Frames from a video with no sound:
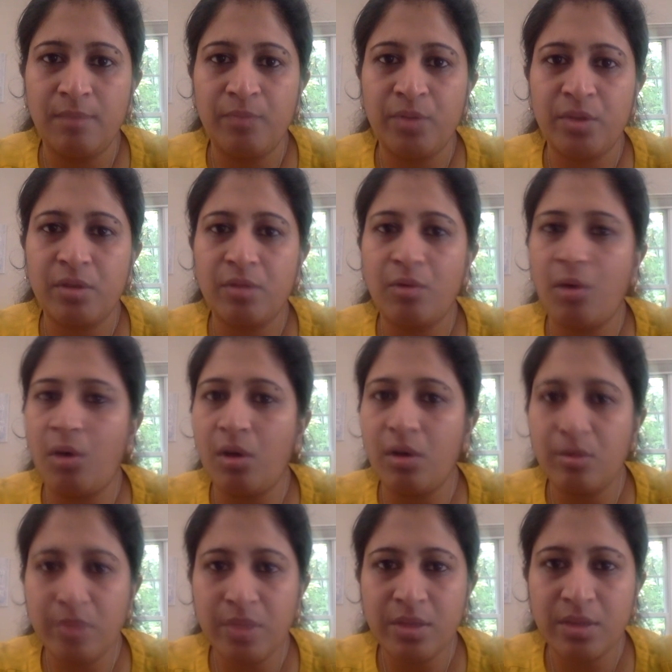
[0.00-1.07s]
So
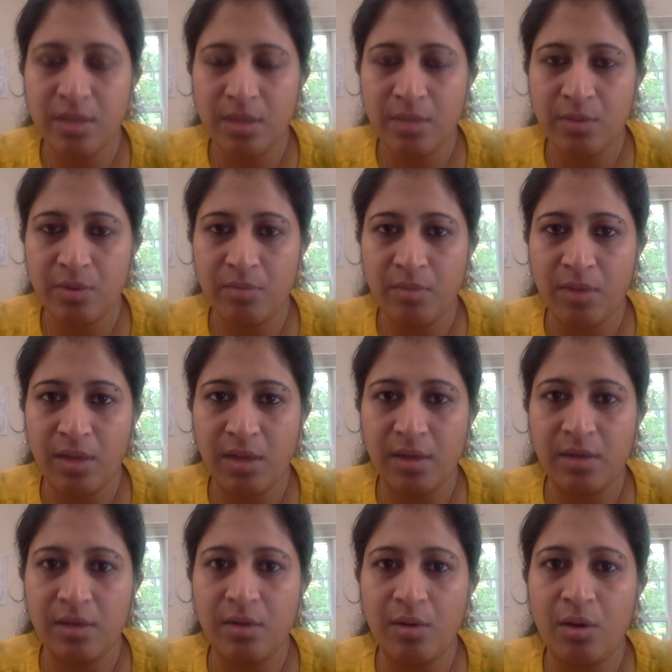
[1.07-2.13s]
always keep in
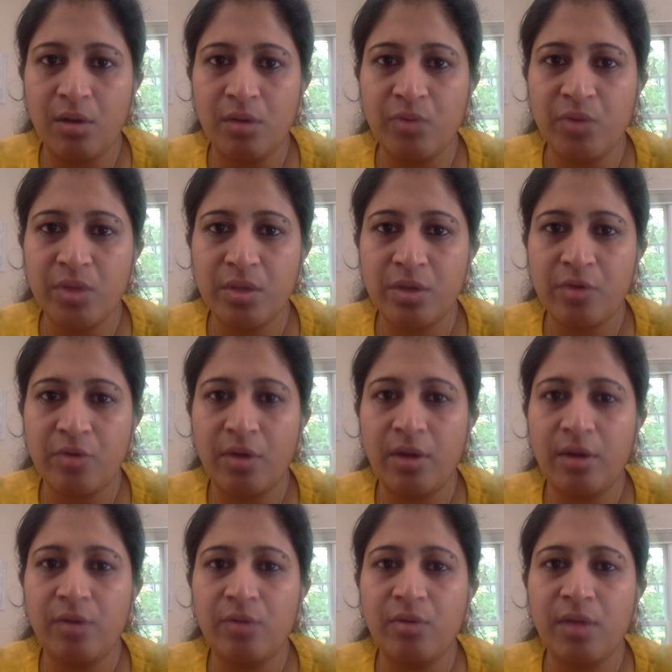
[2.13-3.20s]
mind and always try
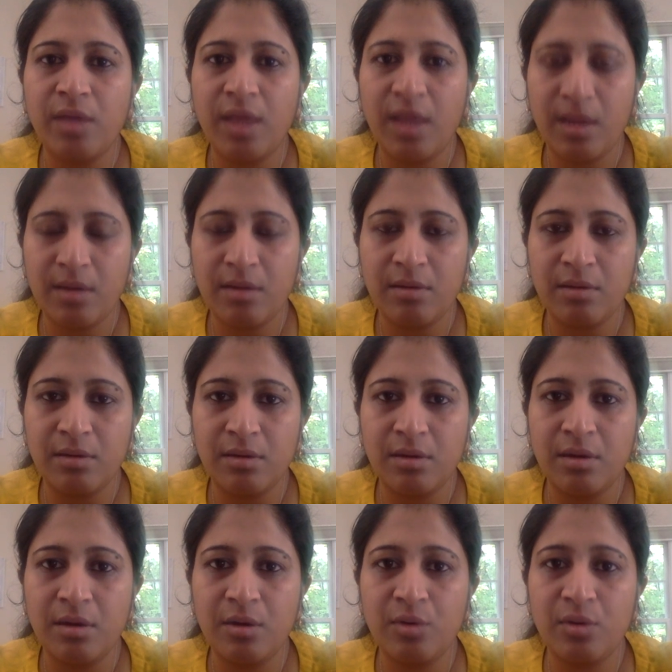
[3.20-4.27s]
to cater
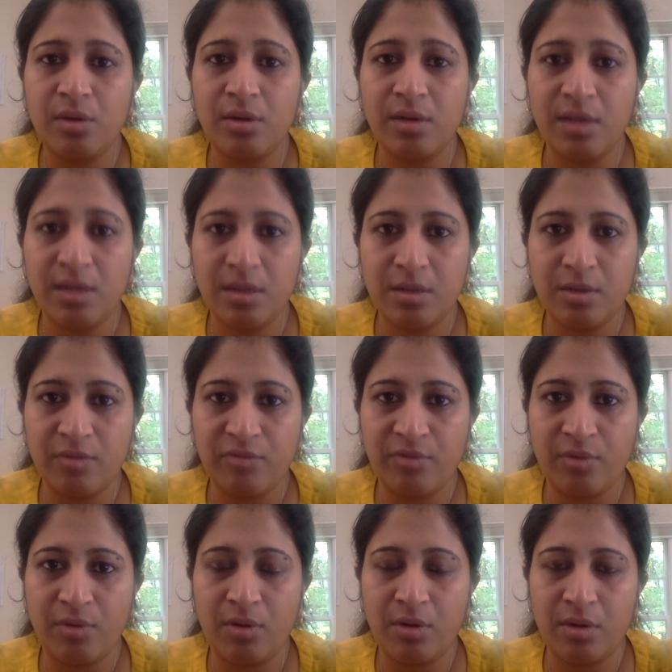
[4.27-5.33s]
to the needs of
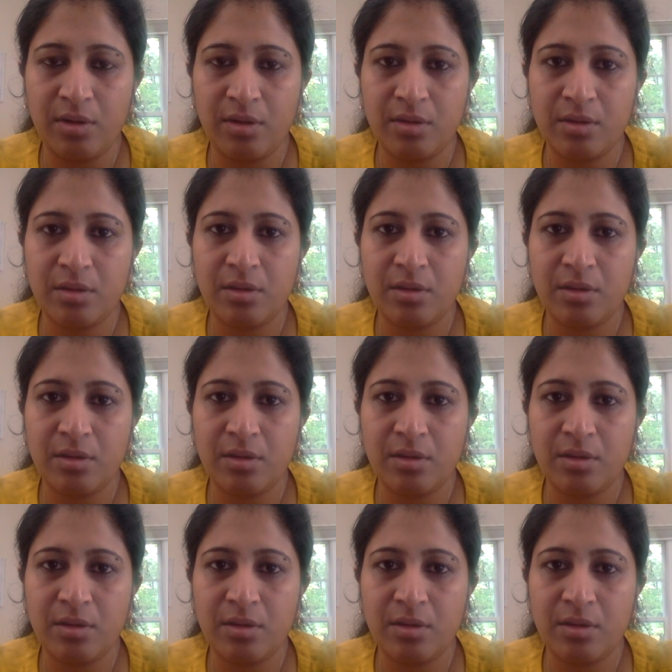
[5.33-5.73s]
your audience.